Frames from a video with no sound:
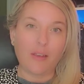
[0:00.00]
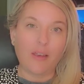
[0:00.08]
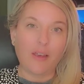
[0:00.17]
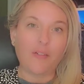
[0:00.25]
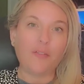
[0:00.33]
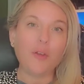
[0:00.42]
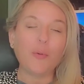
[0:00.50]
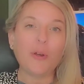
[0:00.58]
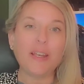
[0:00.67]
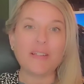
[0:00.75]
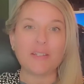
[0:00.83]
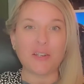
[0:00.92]
A few
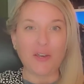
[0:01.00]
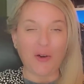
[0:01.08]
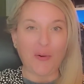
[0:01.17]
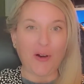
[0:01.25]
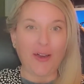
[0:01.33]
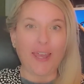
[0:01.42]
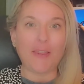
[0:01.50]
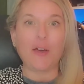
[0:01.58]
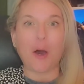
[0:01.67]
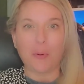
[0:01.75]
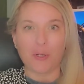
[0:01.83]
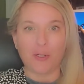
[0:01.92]
weeks ago, I had the
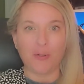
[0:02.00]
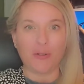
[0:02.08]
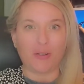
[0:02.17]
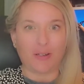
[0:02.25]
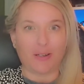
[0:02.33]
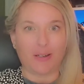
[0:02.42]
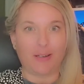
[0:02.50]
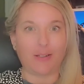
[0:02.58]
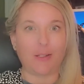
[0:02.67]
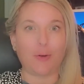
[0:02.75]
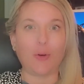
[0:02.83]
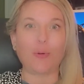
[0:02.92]
opportunity
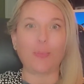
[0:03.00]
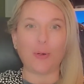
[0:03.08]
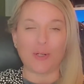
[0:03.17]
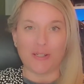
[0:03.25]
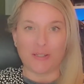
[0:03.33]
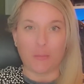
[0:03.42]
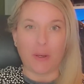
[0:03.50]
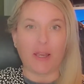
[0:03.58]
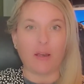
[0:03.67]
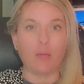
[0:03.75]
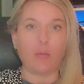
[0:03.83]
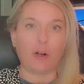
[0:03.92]
to
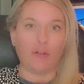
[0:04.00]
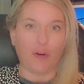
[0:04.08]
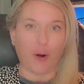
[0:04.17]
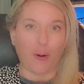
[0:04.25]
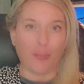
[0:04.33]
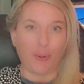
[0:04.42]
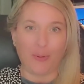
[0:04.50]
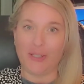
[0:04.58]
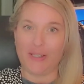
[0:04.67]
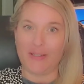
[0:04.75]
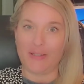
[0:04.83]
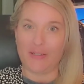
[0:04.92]
participate in one of our
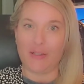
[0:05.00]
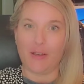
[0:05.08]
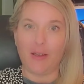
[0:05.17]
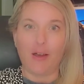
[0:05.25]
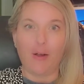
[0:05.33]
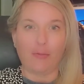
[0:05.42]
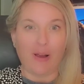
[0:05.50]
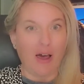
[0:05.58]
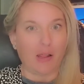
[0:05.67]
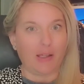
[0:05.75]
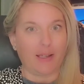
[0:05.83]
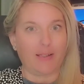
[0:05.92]
police
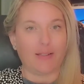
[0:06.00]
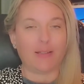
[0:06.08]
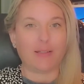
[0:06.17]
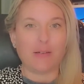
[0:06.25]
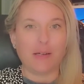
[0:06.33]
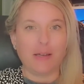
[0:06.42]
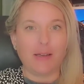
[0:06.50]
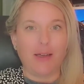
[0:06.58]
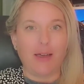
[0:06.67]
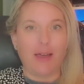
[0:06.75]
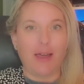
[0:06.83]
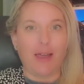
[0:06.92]
rallies
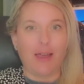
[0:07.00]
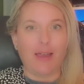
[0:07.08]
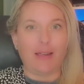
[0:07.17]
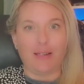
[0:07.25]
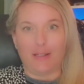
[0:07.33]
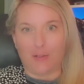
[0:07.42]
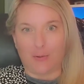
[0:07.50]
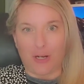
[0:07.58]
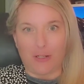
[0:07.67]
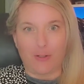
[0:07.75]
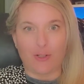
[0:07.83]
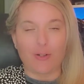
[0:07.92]
in
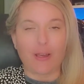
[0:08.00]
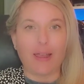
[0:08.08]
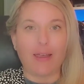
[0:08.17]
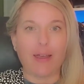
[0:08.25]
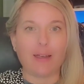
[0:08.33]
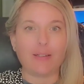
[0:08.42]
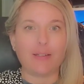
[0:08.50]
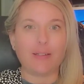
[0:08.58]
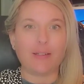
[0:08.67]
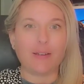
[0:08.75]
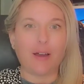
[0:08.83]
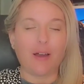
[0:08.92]
Eastridge, and
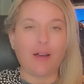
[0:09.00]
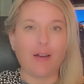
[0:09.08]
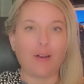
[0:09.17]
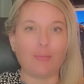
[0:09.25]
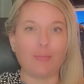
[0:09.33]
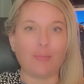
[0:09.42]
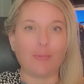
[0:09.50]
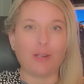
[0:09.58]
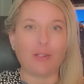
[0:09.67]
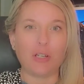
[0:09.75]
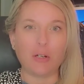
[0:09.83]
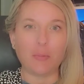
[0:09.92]

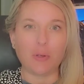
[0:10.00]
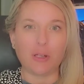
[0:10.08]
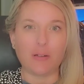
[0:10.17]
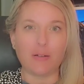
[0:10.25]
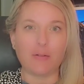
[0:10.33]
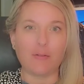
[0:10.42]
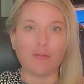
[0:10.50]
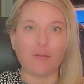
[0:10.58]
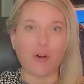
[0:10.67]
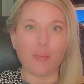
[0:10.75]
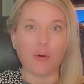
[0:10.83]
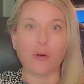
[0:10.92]
a gentleman
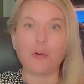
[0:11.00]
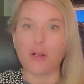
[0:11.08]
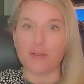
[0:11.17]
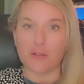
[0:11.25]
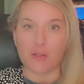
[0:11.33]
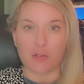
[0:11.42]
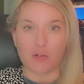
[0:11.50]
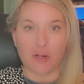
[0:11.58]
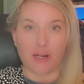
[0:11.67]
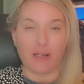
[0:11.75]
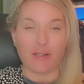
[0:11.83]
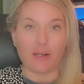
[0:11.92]
from across the
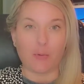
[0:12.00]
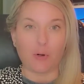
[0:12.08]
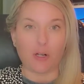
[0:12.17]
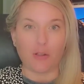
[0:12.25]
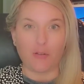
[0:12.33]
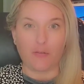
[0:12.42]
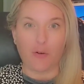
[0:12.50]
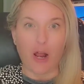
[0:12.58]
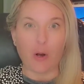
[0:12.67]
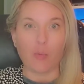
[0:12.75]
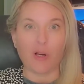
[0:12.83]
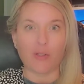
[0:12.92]
street at one of the
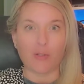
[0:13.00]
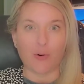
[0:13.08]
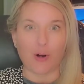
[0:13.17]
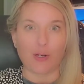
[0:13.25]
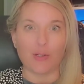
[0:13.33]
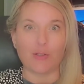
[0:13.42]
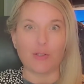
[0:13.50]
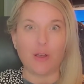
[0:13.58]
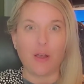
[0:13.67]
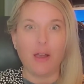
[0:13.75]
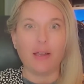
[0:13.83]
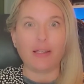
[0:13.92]
fireworks stores
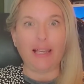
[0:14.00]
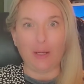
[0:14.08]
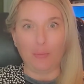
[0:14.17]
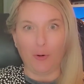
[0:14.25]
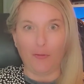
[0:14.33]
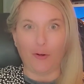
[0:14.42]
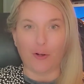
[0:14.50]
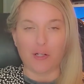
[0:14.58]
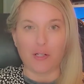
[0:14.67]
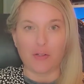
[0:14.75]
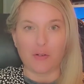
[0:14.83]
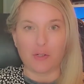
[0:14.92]
came over
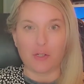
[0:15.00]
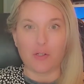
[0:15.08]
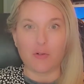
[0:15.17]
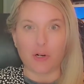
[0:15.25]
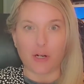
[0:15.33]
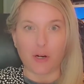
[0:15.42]
to join our